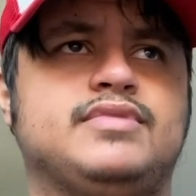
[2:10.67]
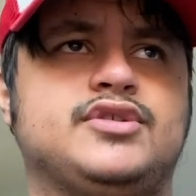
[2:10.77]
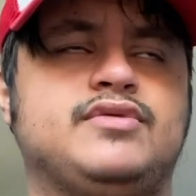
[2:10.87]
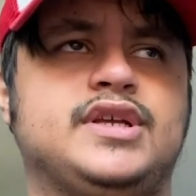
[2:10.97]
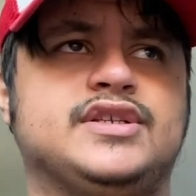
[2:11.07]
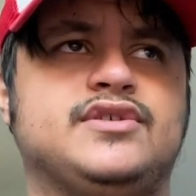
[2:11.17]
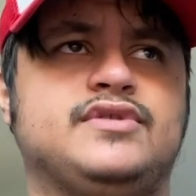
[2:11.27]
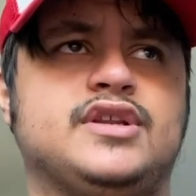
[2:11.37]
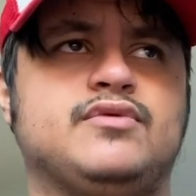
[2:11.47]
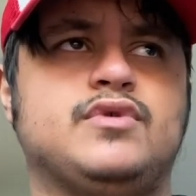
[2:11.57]
at 20 years old
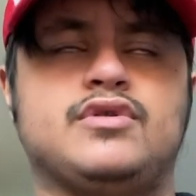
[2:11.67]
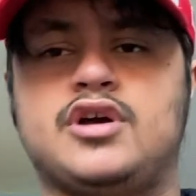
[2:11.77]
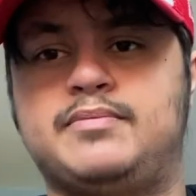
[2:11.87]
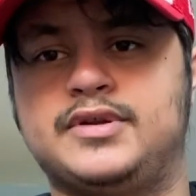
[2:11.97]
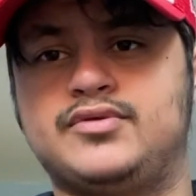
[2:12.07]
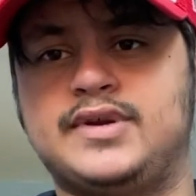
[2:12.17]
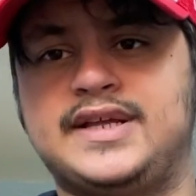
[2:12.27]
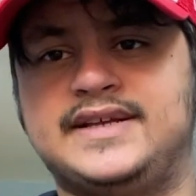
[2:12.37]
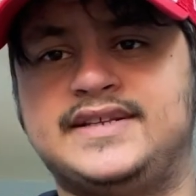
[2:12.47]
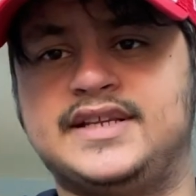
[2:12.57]
in the World Cup in
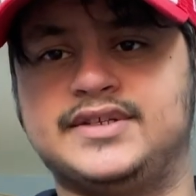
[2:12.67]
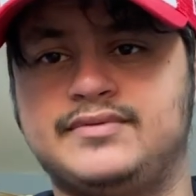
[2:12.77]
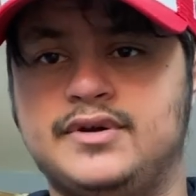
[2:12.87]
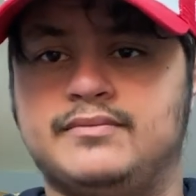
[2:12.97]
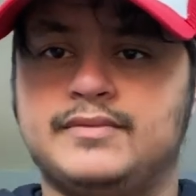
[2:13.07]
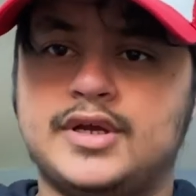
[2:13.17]
2018 as well.